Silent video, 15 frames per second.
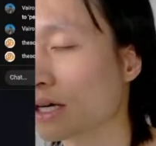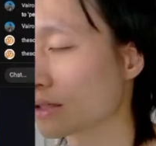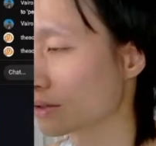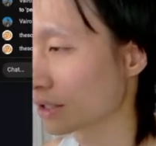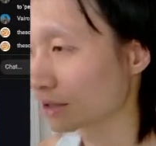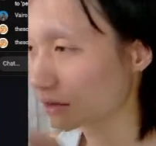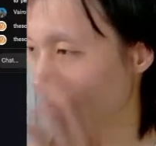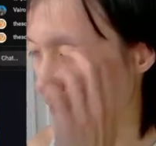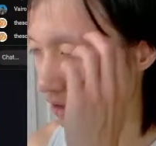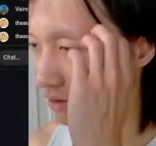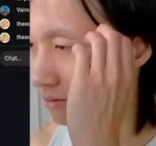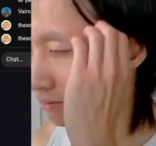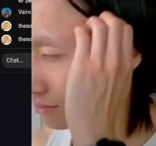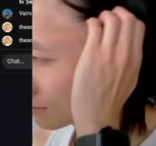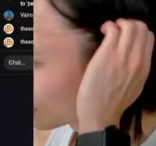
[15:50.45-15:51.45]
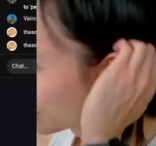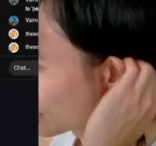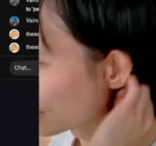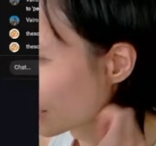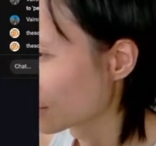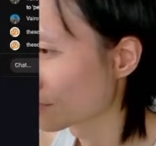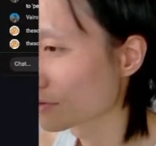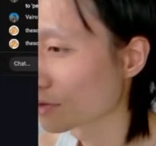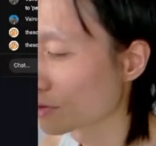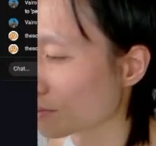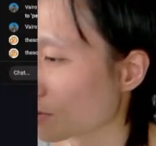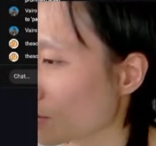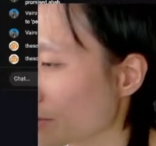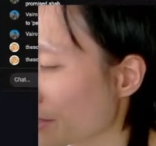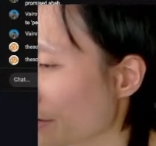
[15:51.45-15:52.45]
I got excited for a
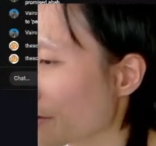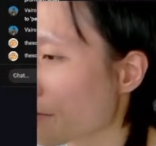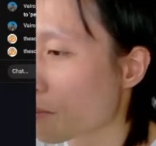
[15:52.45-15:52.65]
moment there.